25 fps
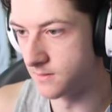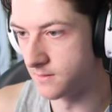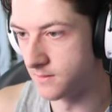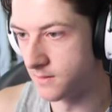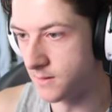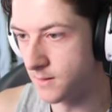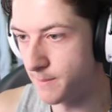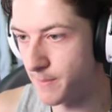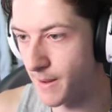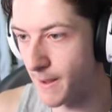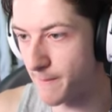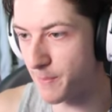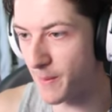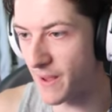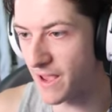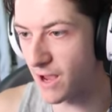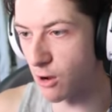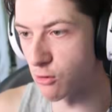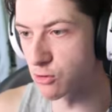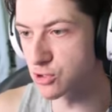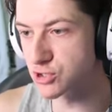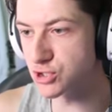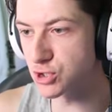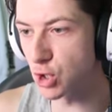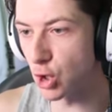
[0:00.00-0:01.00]
Pepe, oh,
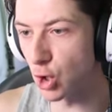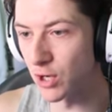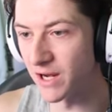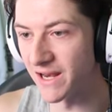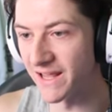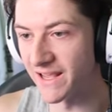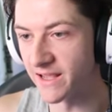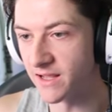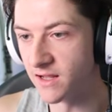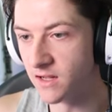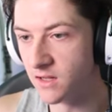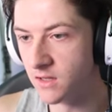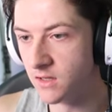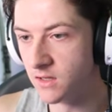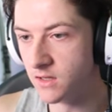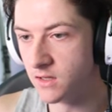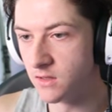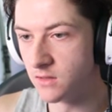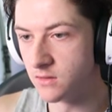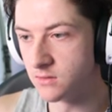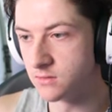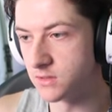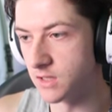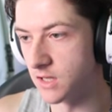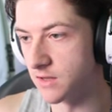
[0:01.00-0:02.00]
surely.
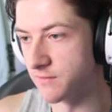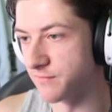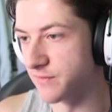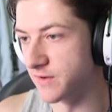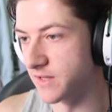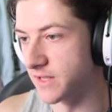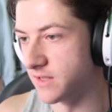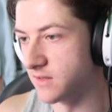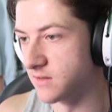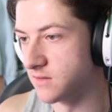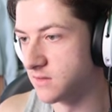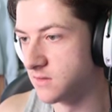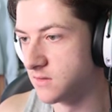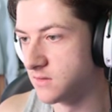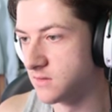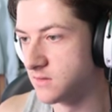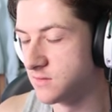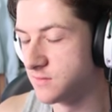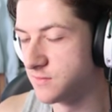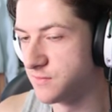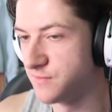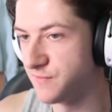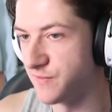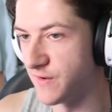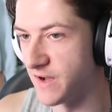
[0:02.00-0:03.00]
Lovely.
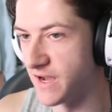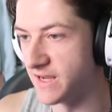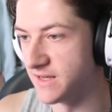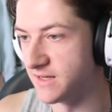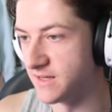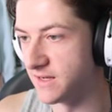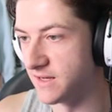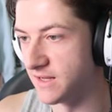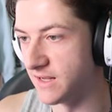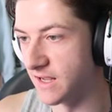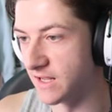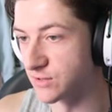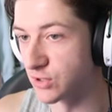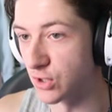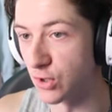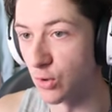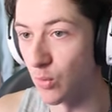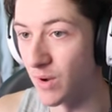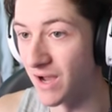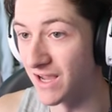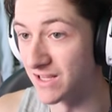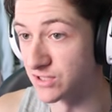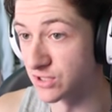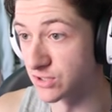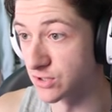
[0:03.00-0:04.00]
Finally. I don't know why
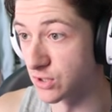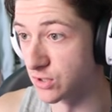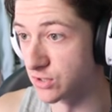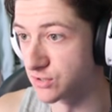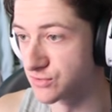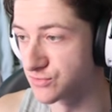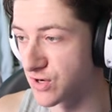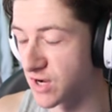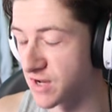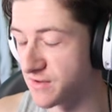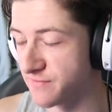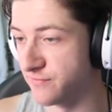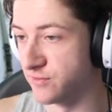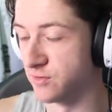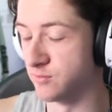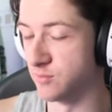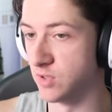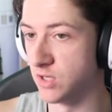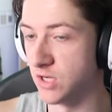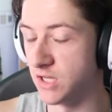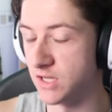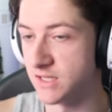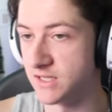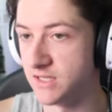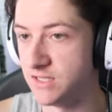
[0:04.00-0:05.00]
he took on his right foot, but luckily he